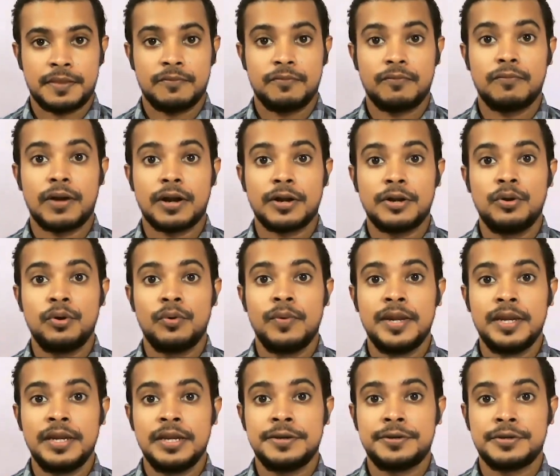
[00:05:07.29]
what do we
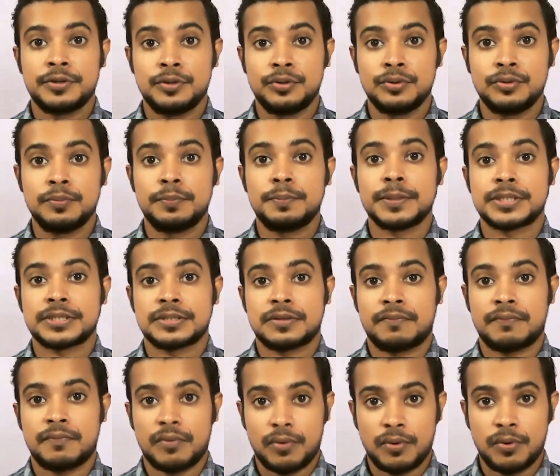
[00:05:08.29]
need to do? First
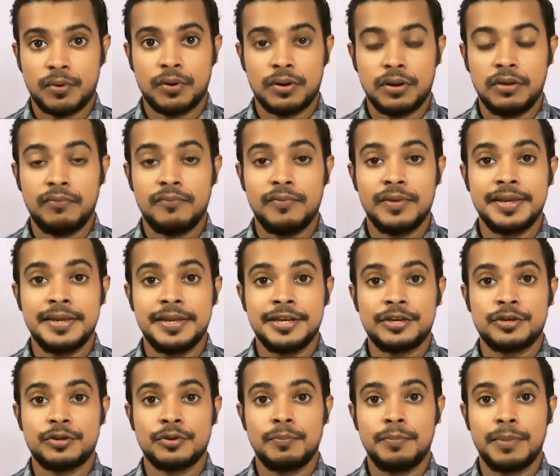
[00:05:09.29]
of all, we
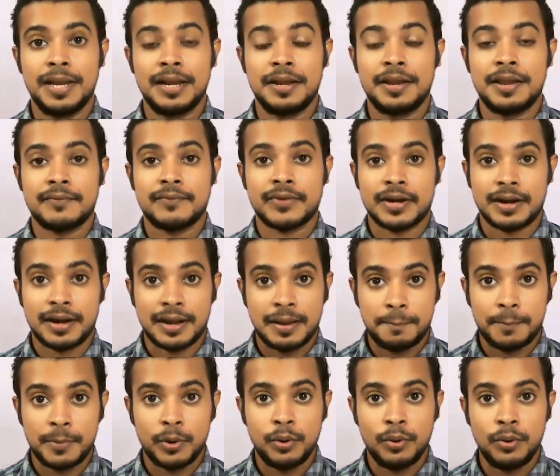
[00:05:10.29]
need to build our
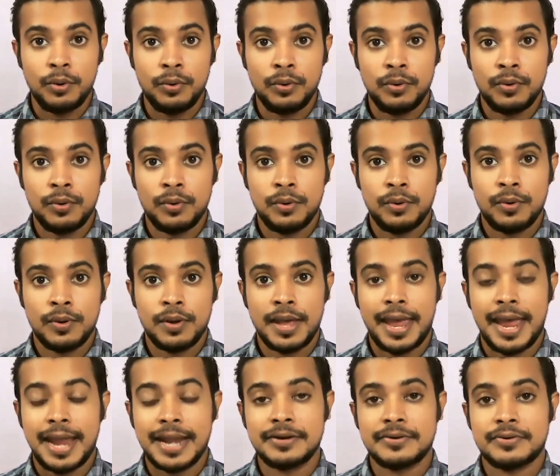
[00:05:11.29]
rapport
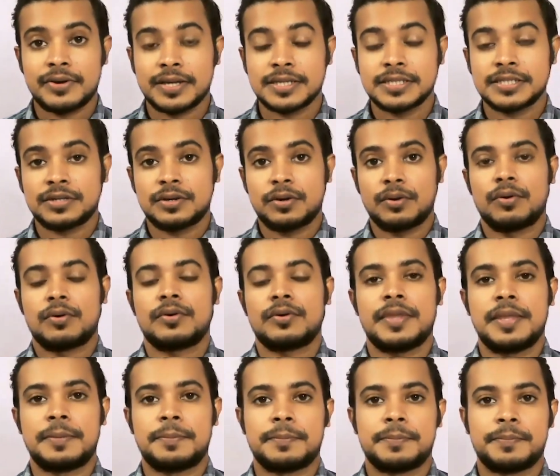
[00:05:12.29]
and trust on
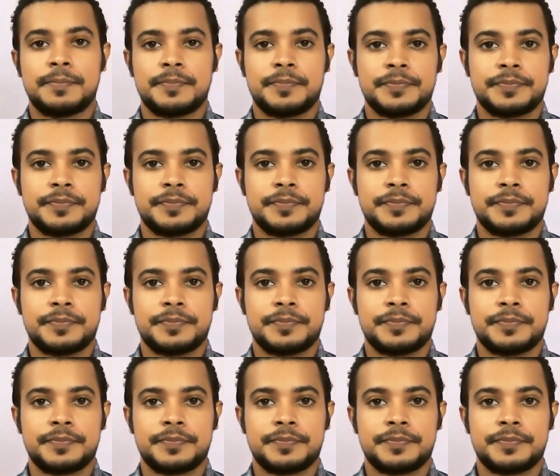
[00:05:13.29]
them.